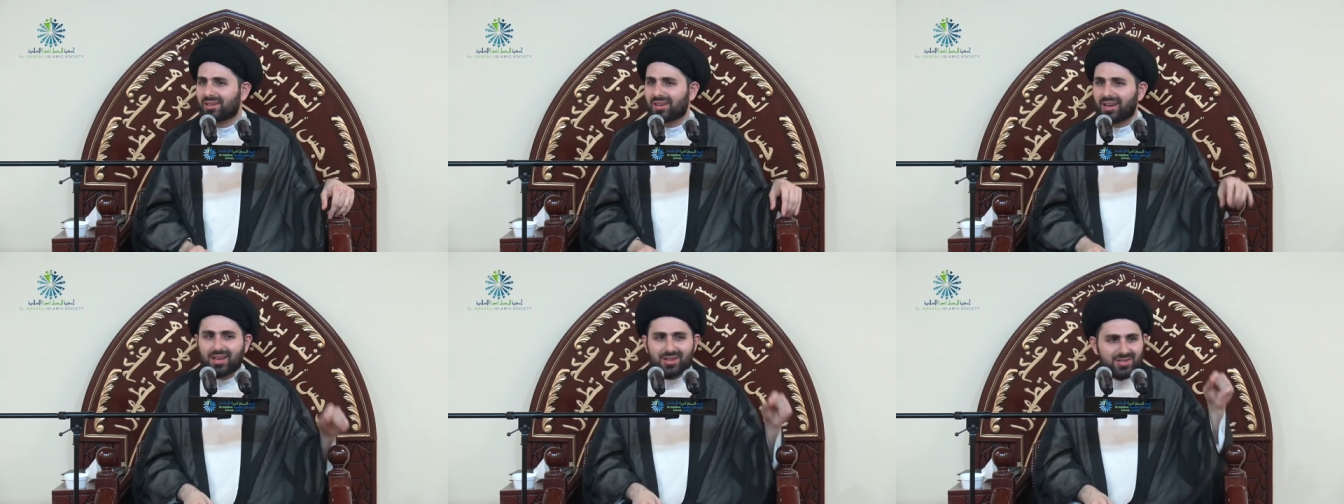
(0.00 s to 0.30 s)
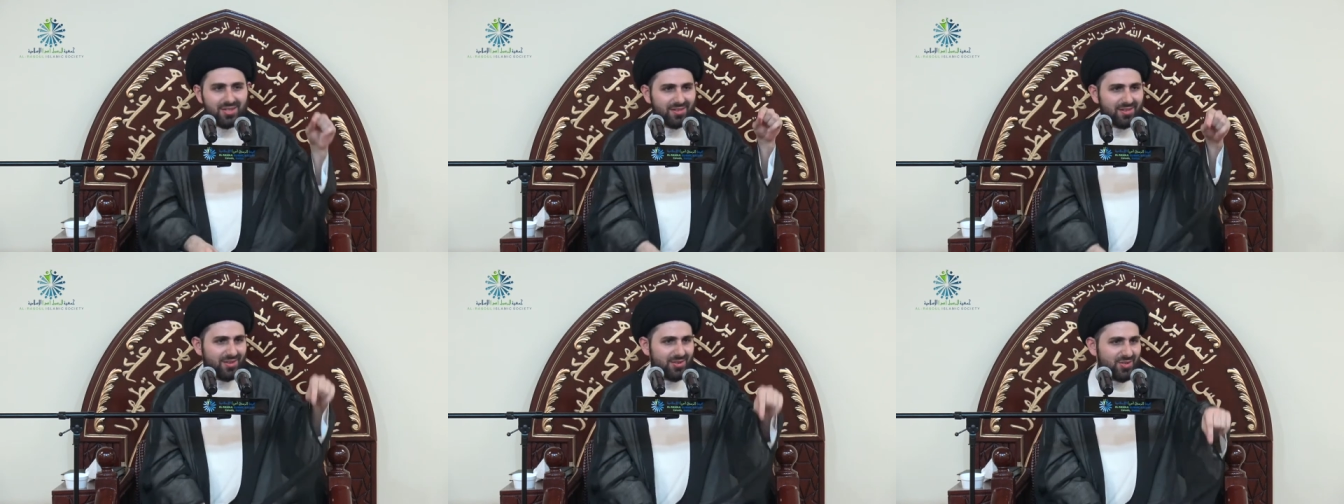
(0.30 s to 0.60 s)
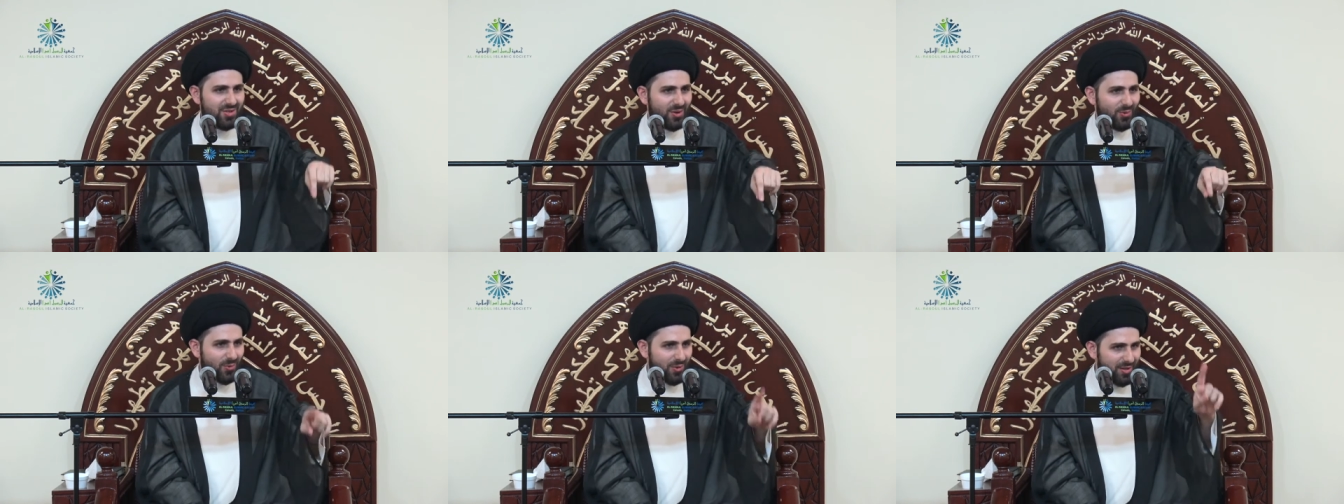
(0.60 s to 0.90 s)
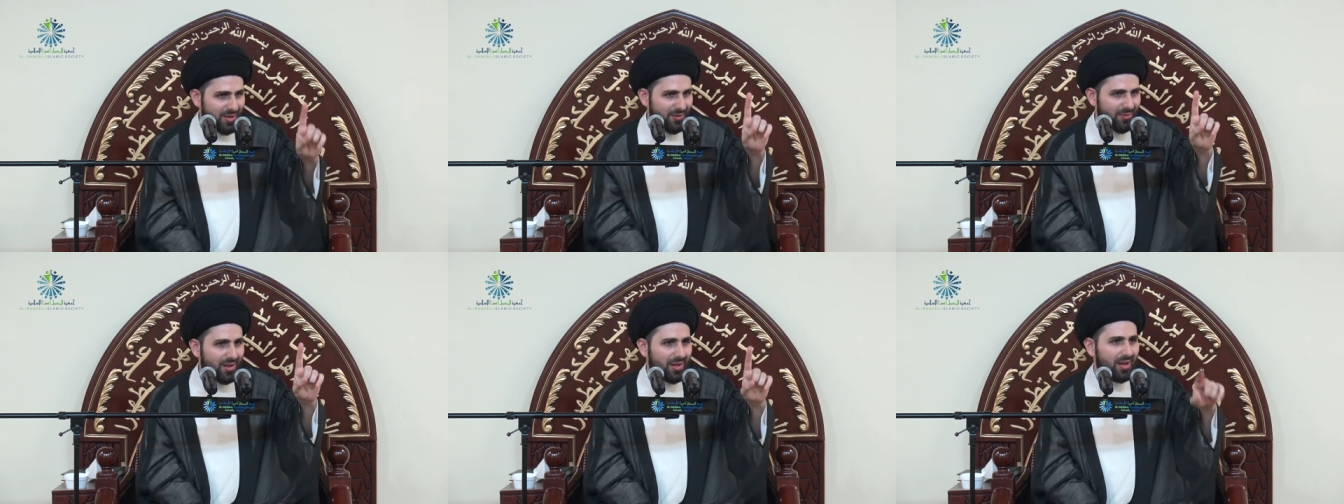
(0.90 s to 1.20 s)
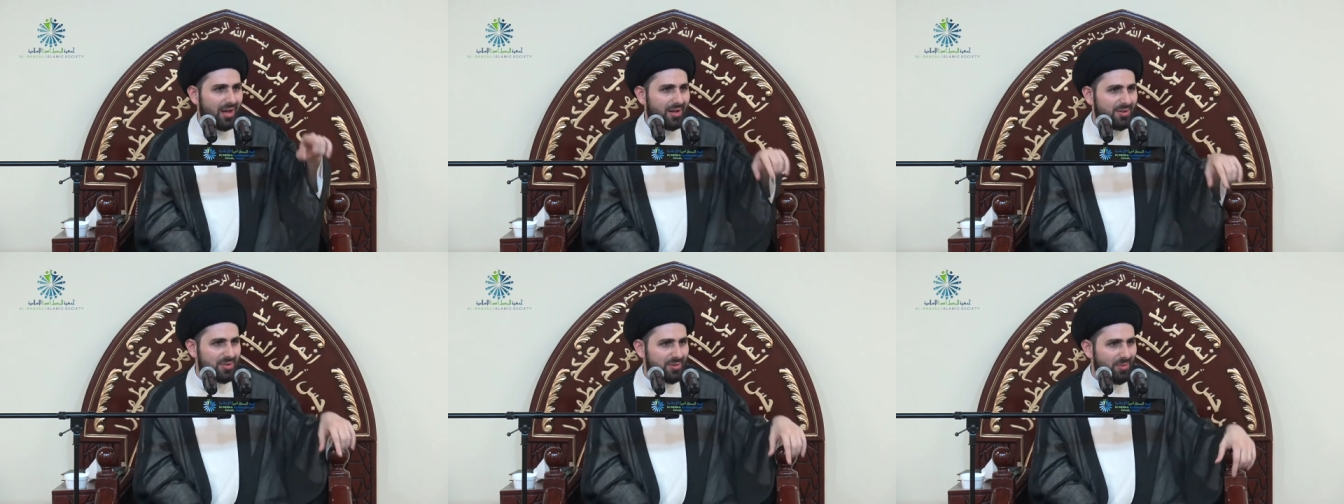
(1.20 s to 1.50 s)
Isn't this the word of
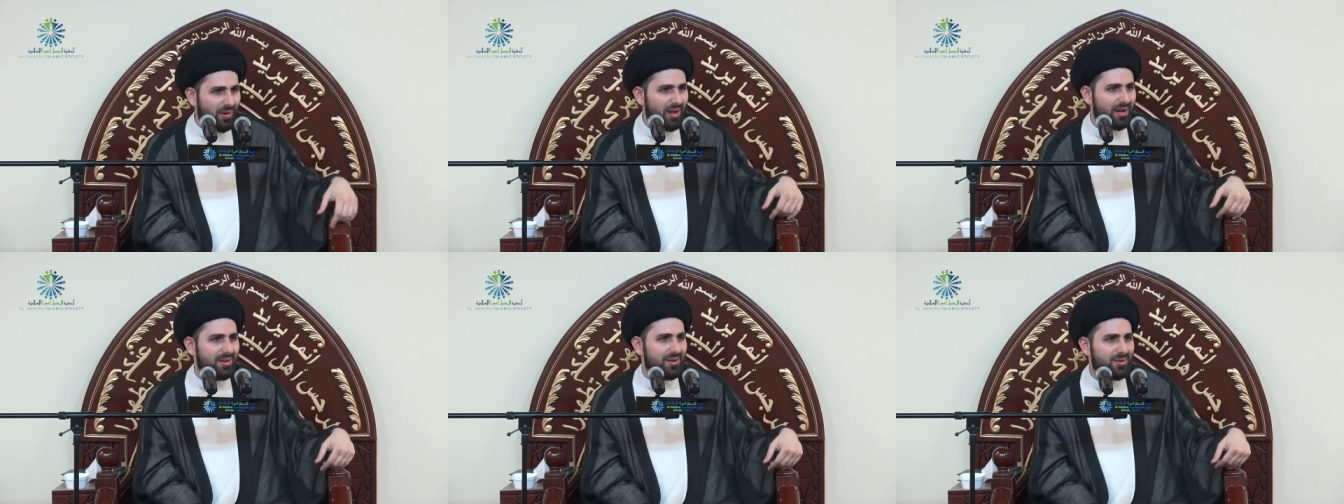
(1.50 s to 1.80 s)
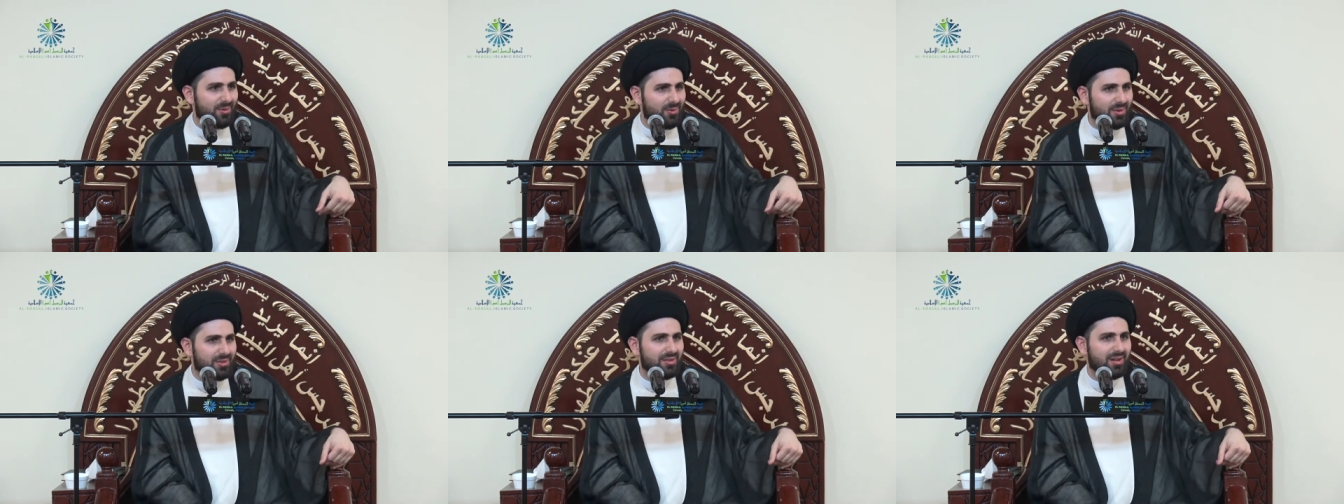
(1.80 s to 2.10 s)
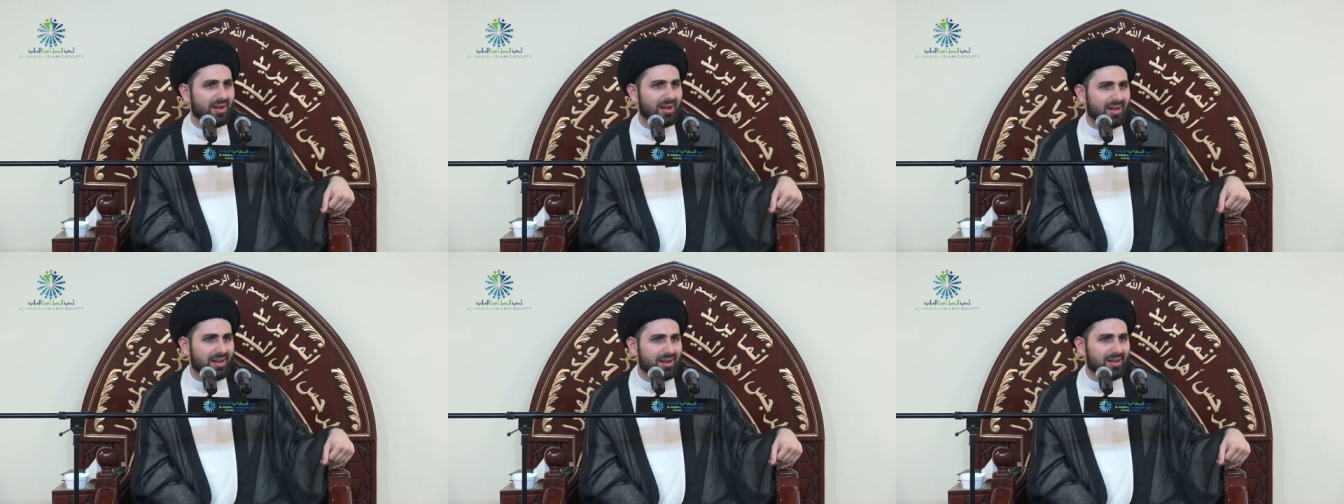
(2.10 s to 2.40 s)
Allah subhanahu wa ta'ala?